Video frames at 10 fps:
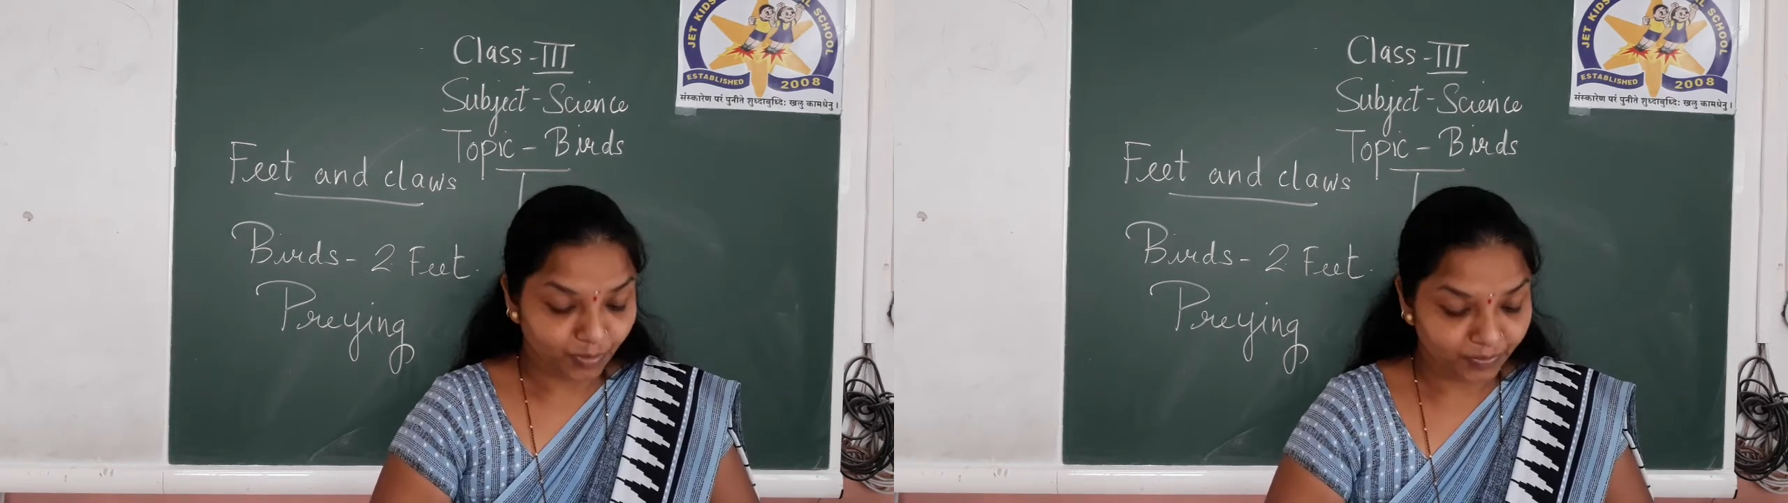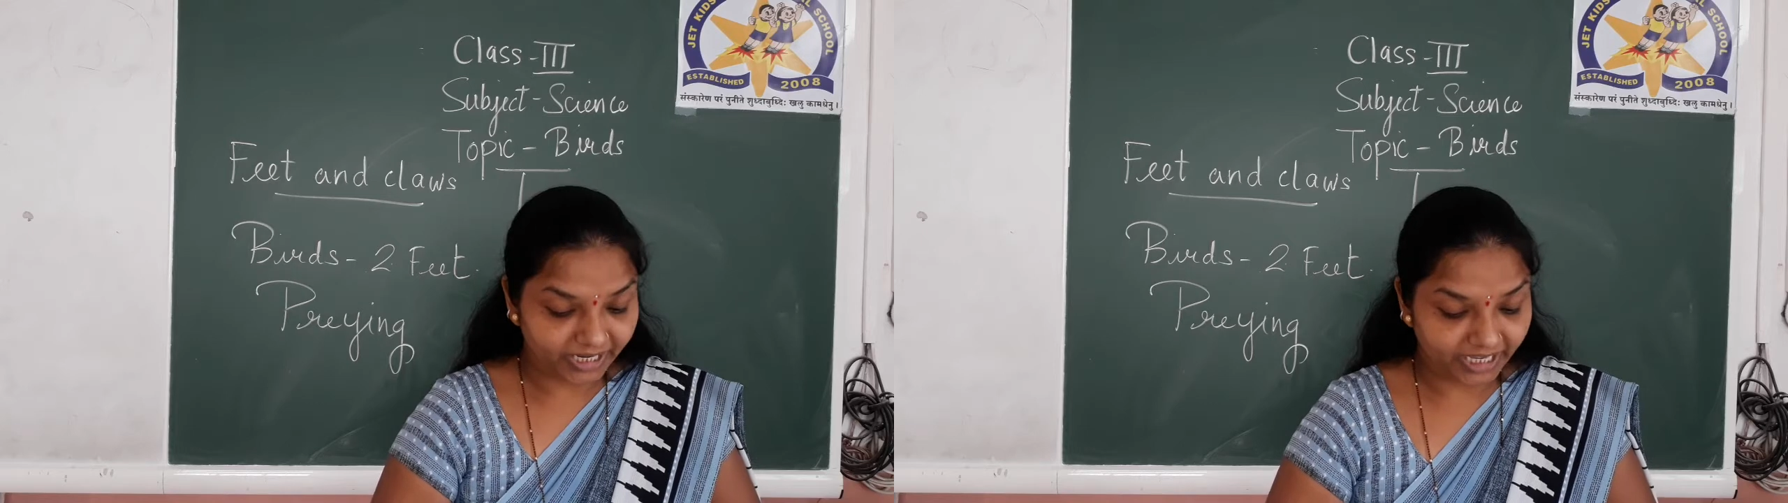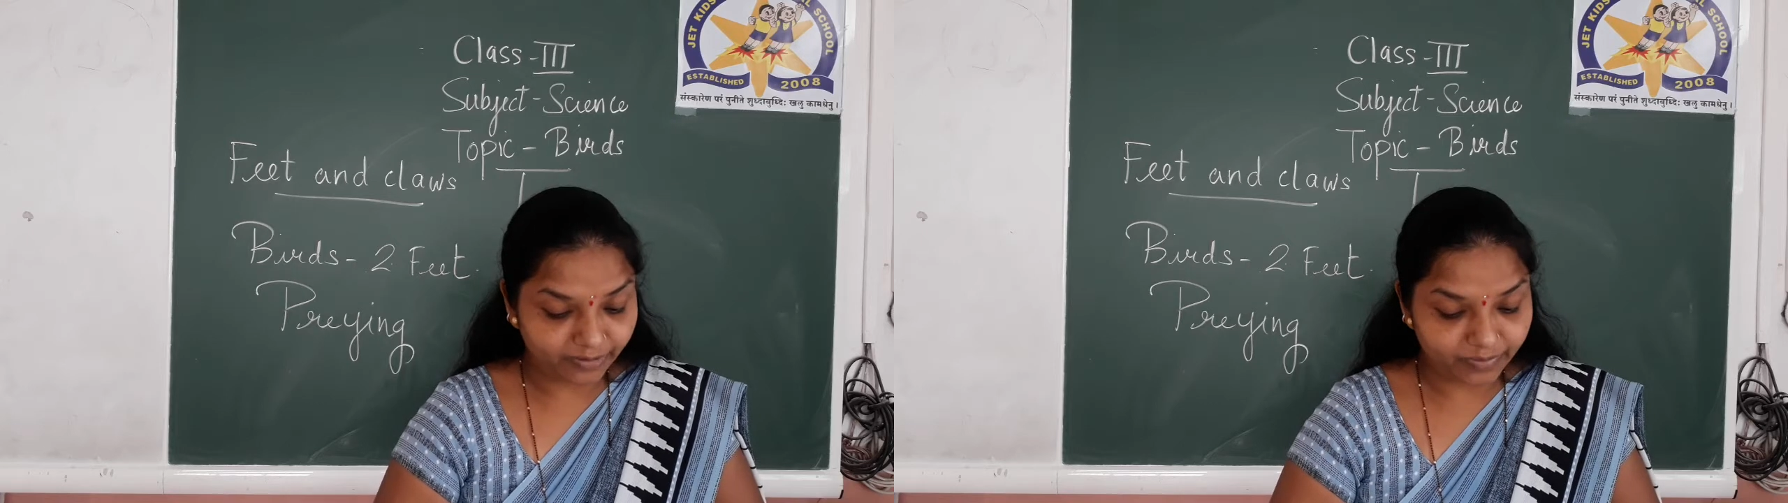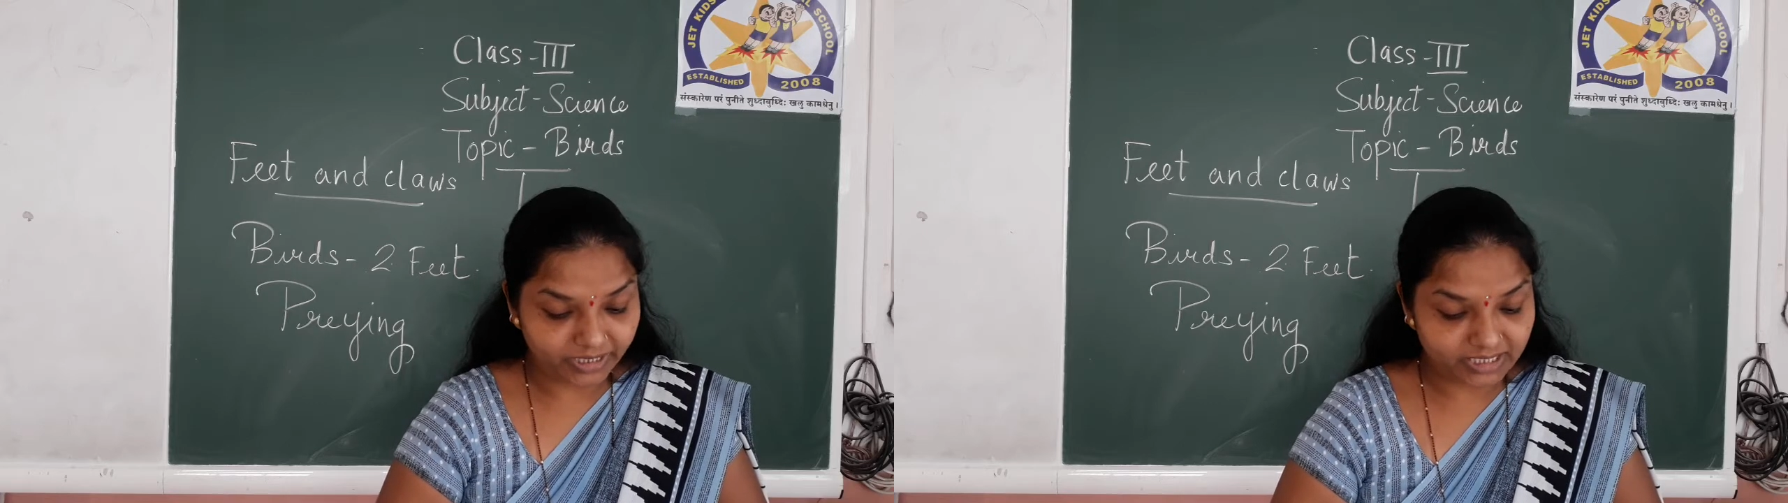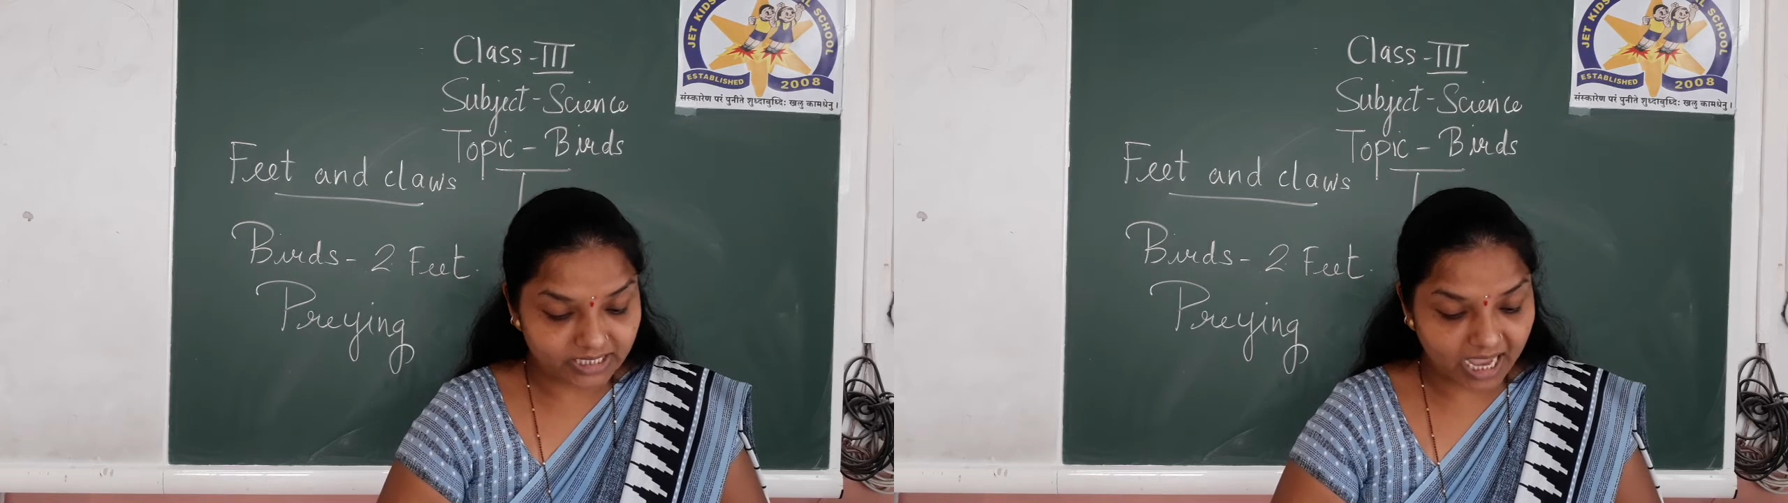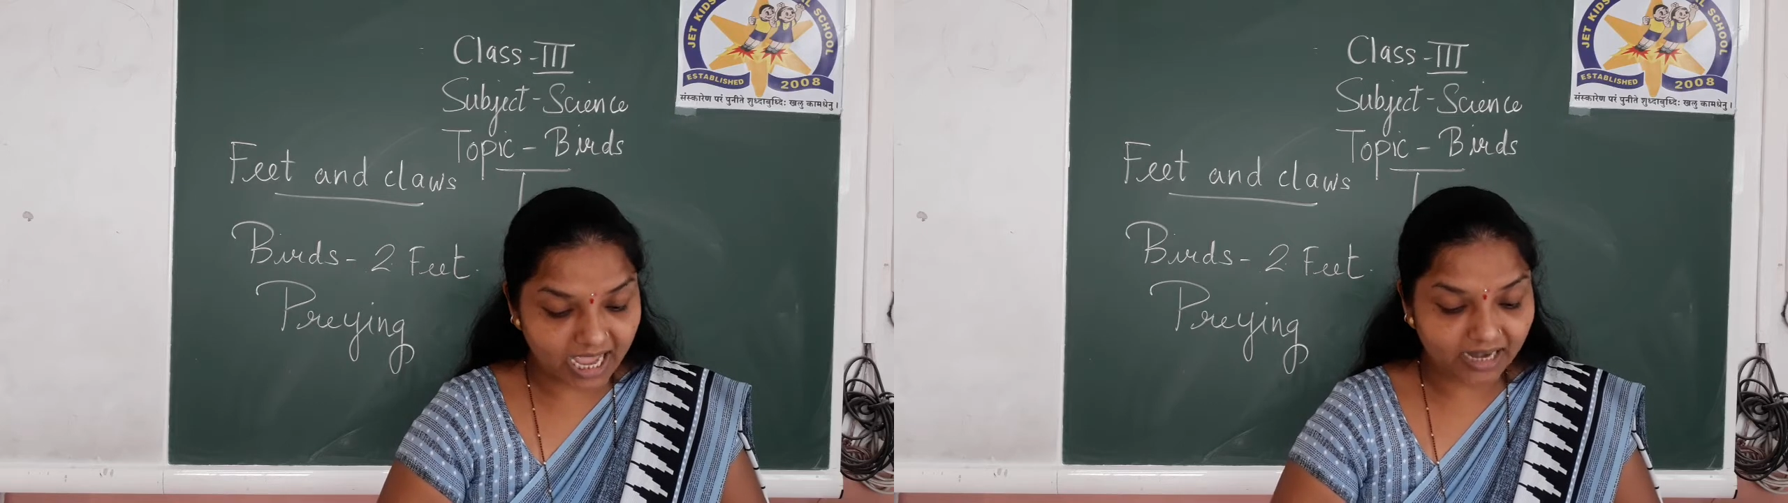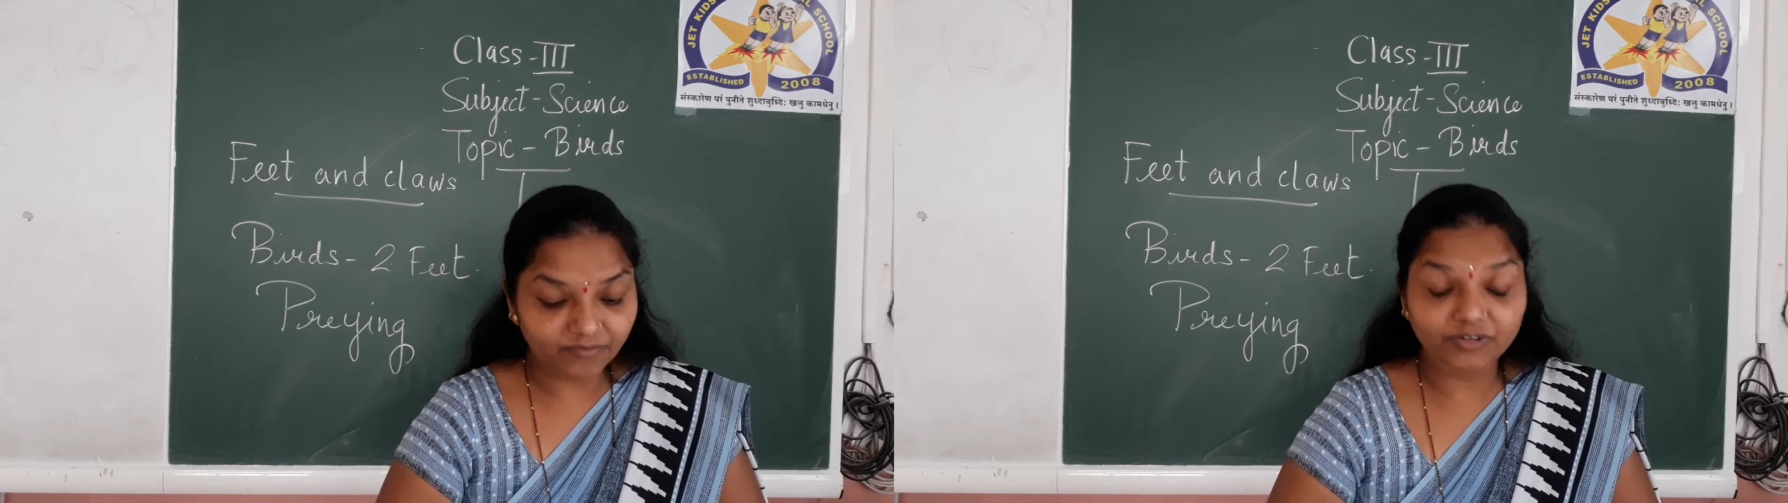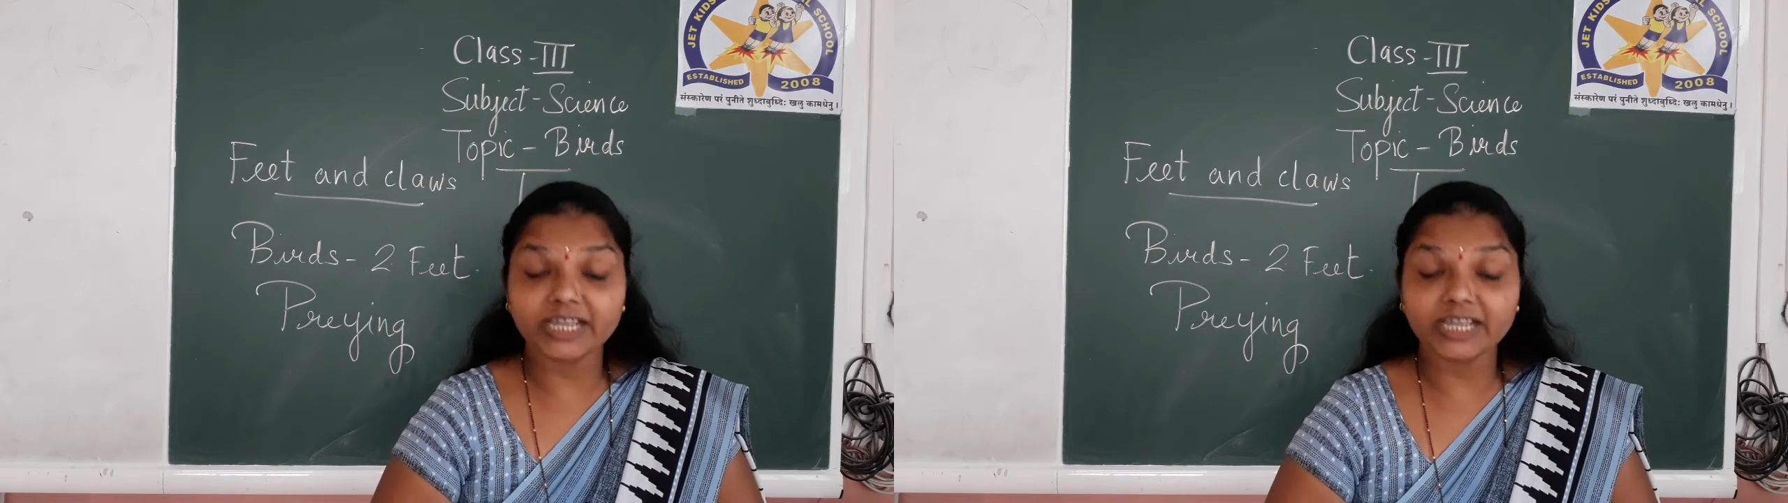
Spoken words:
Praying birds are